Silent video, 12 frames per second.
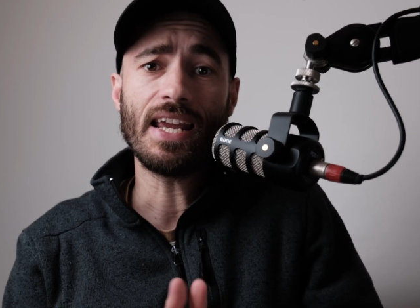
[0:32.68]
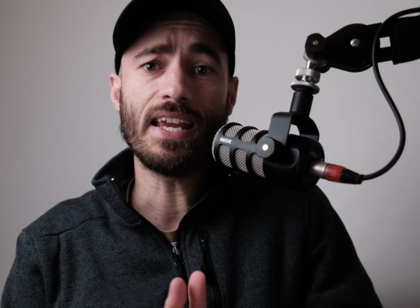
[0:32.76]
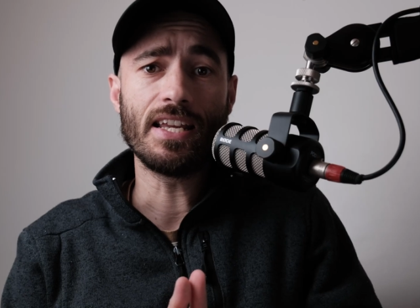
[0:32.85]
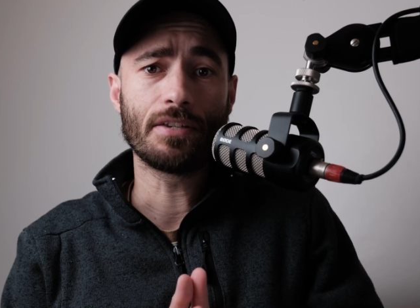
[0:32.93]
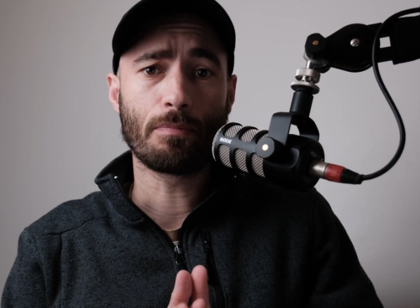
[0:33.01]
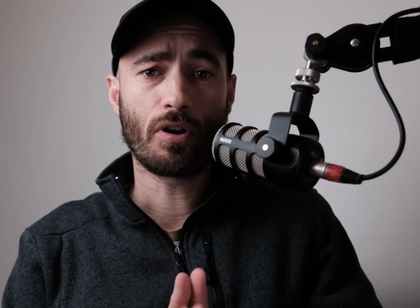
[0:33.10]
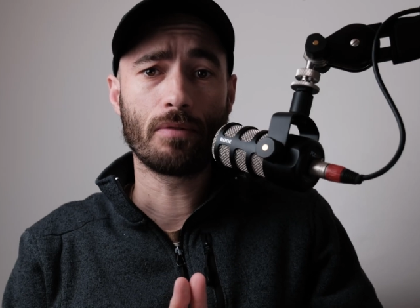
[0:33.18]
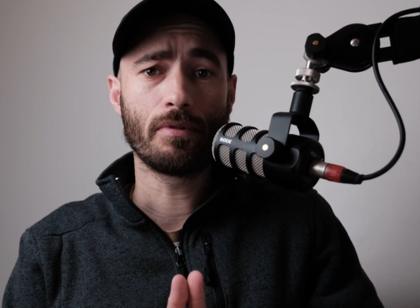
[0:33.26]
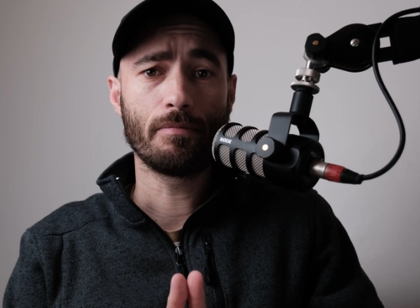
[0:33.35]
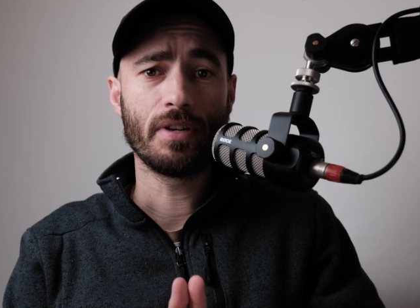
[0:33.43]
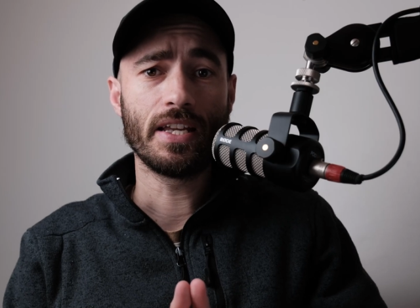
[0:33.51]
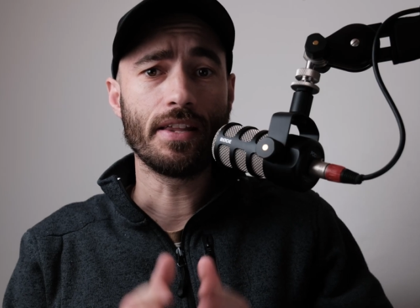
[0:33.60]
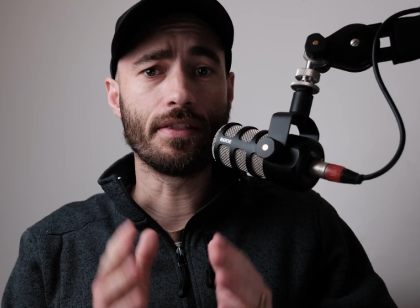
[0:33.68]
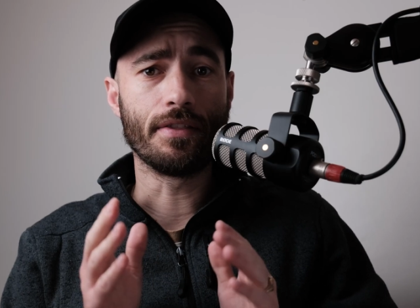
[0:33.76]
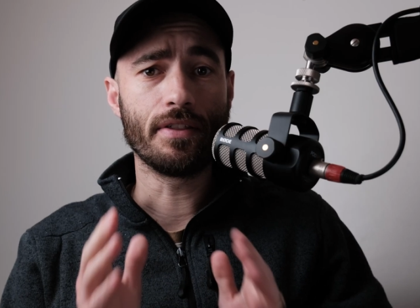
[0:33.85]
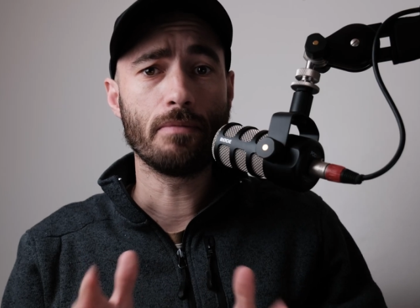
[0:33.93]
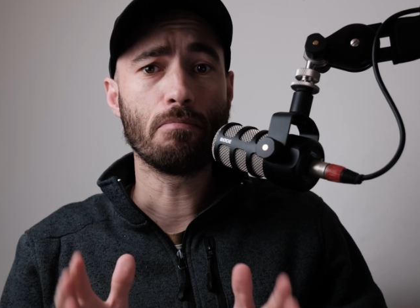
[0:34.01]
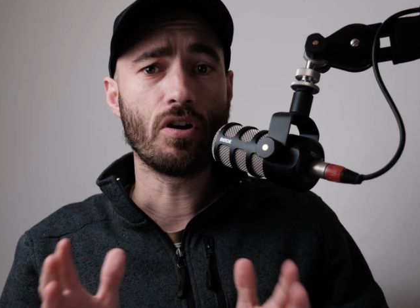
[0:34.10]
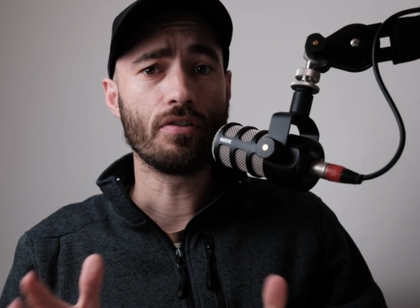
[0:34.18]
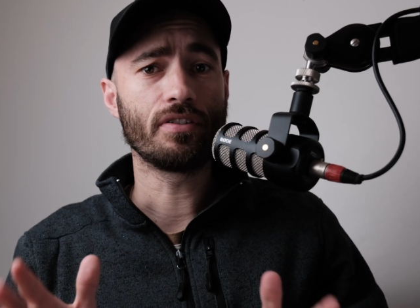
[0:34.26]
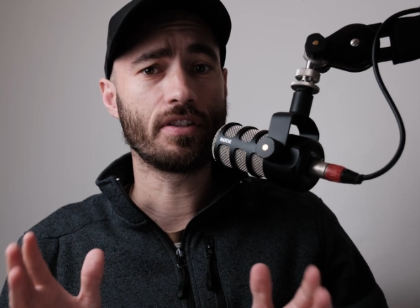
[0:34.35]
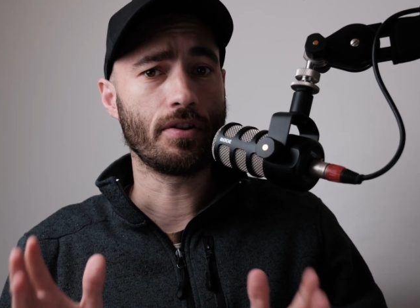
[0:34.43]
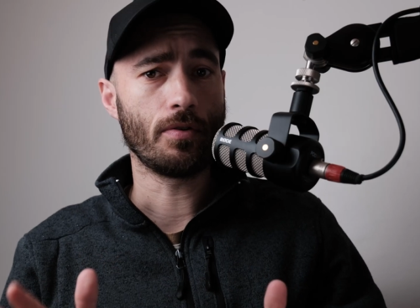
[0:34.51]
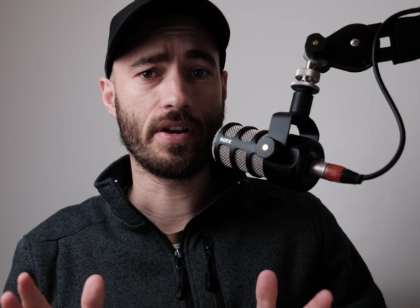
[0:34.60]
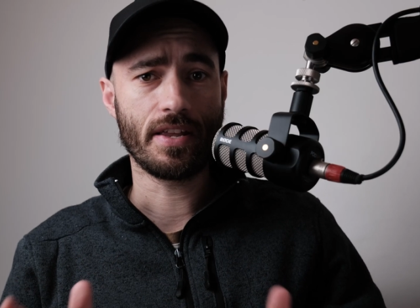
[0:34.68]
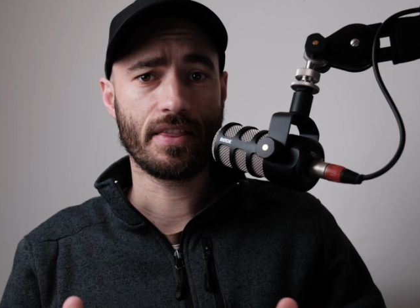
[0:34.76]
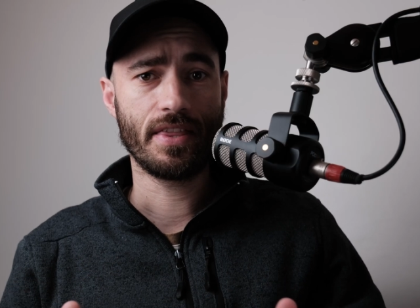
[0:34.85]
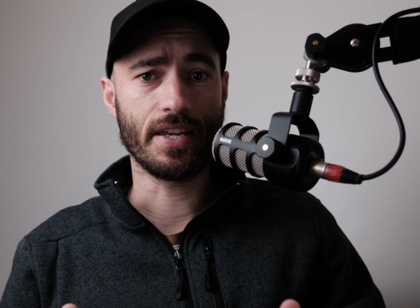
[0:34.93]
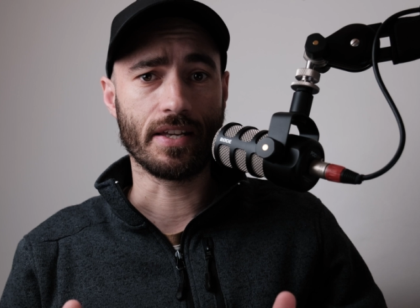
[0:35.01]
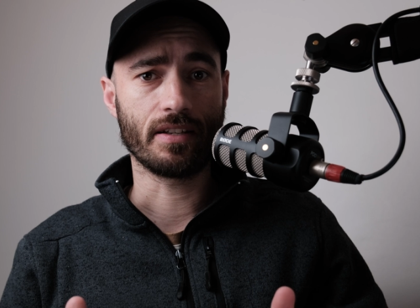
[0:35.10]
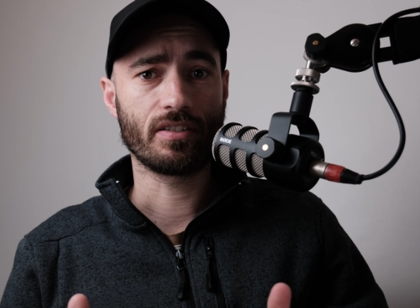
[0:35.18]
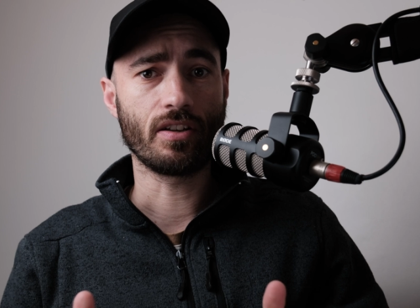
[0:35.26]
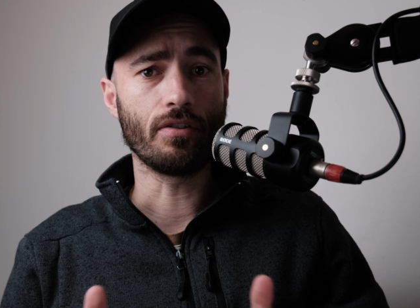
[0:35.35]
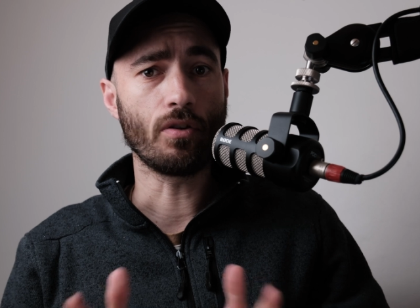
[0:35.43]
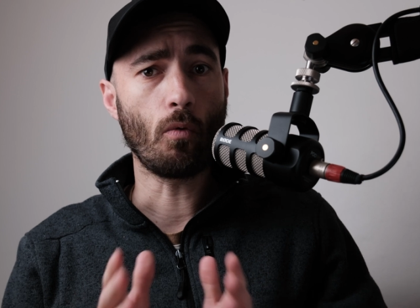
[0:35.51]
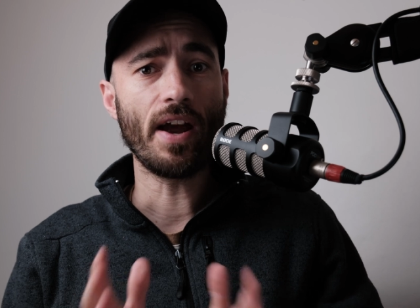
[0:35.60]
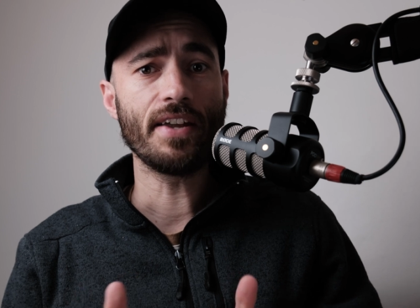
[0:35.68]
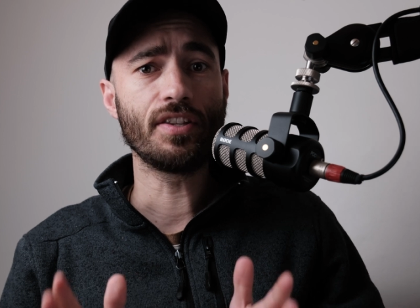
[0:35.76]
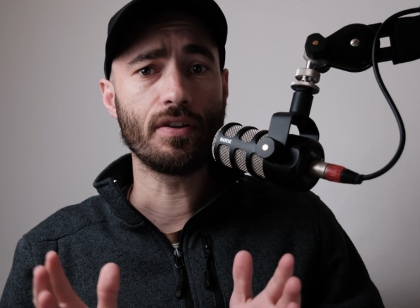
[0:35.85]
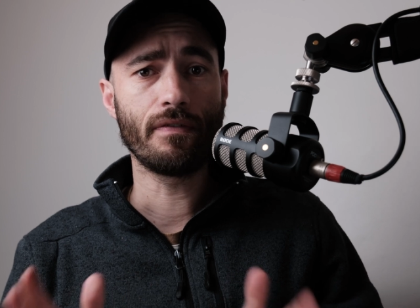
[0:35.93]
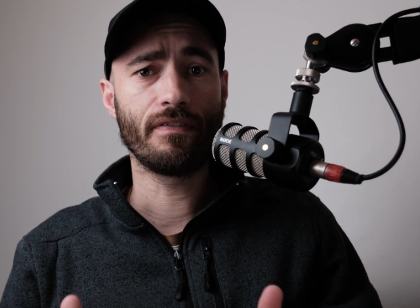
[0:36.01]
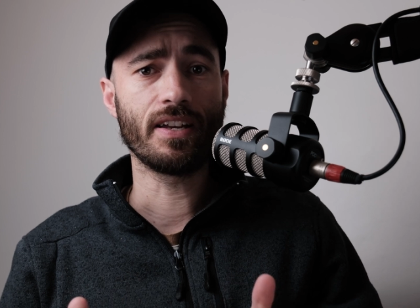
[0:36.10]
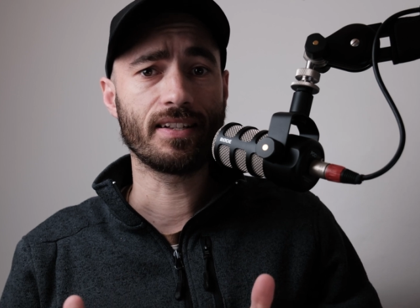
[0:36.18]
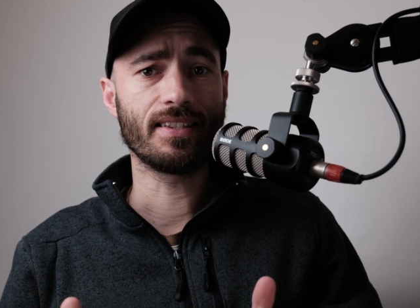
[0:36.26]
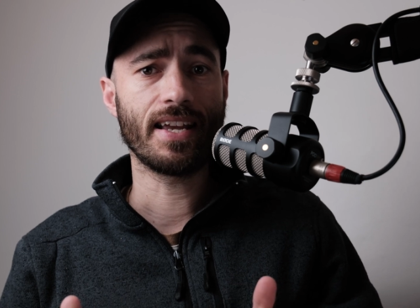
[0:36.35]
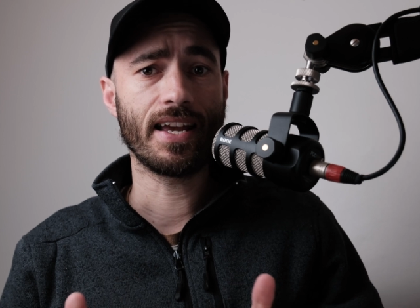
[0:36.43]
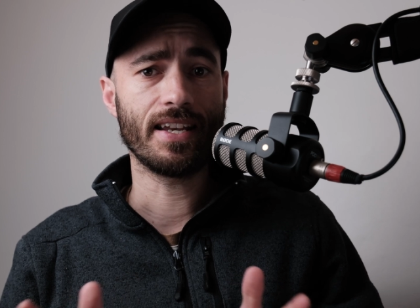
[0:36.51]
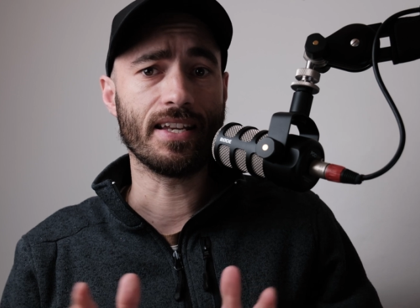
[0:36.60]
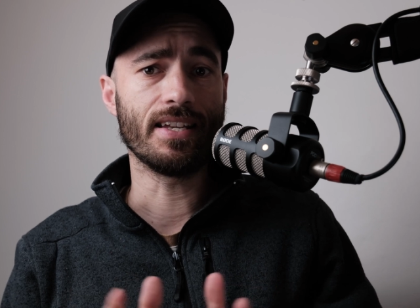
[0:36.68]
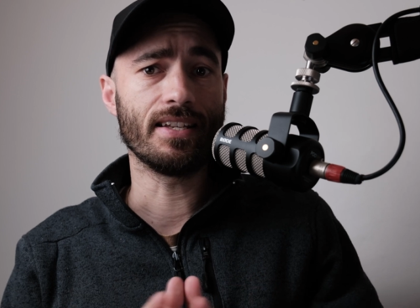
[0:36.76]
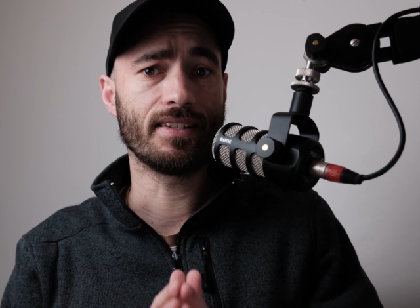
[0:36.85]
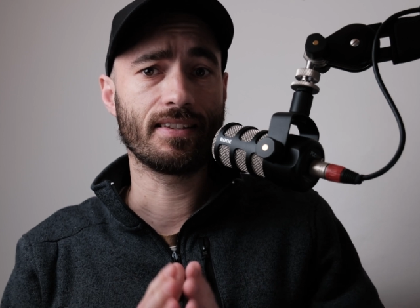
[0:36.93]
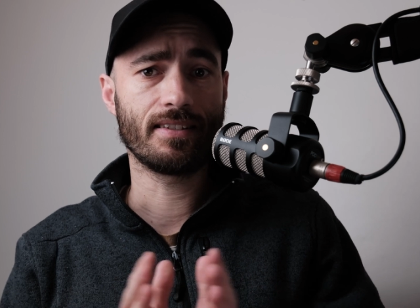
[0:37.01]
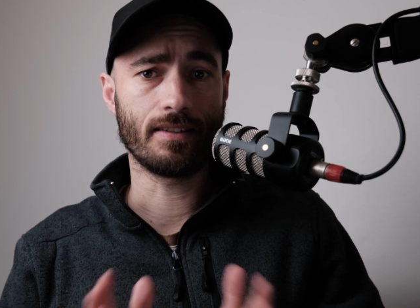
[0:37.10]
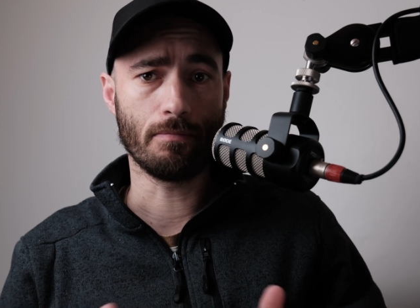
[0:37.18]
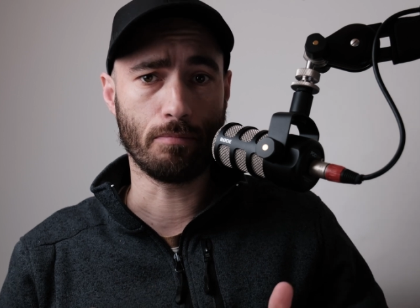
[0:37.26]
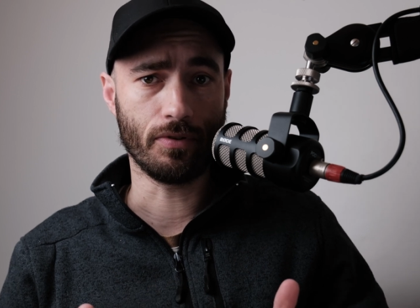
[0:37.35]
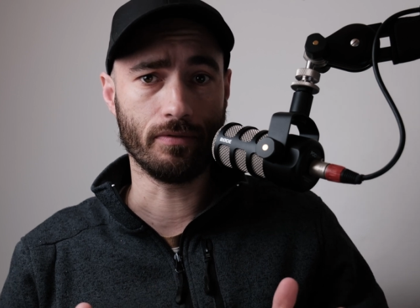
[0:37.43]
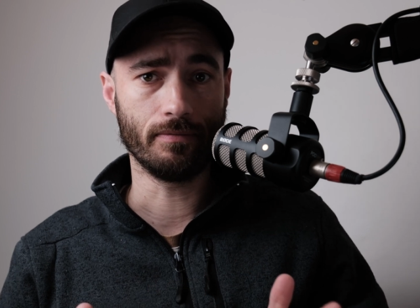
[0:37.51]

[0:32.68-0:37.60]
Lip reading: is probably the most annoying thing. So the way to fix that is simple.